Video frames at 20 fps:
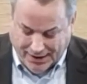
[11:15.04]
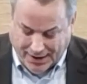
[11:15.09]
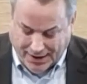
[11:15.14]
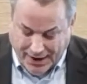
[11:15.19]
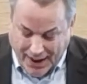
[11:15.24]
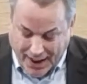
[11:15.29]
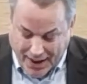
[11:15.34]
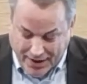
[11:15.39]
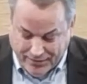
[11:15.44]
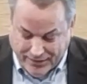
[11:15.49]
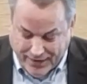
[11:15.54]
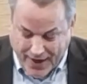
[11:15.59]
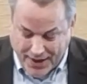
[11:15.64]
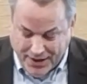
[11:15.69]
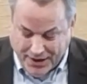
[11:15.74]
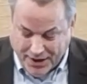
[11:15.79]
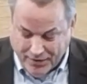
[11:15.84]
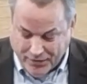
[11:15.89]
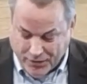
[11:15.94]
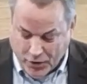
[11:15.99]
Leon
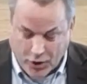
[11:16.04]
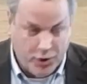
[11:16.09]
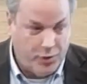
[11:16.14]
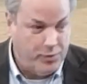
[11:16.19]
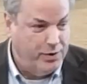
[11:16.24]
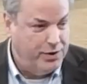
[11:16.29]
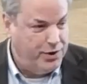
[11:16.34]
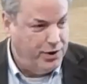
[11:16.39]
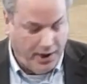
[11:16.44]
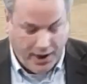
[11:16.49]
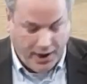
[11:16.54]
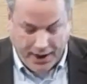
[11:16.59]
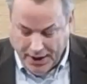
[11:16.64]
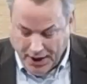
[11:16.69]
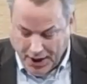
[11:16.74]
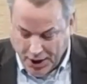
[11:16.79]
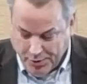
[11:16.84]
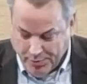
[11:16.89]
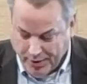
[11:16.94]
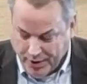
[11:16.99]
Fradkin, of course, was her late
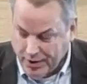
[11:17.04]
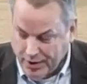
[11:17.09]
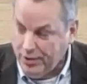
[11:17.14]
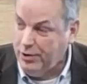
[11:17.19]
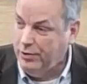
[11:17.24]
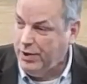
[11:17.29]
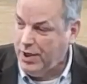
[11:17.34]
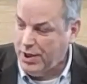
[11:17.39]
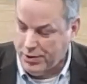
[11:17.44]
husband, who,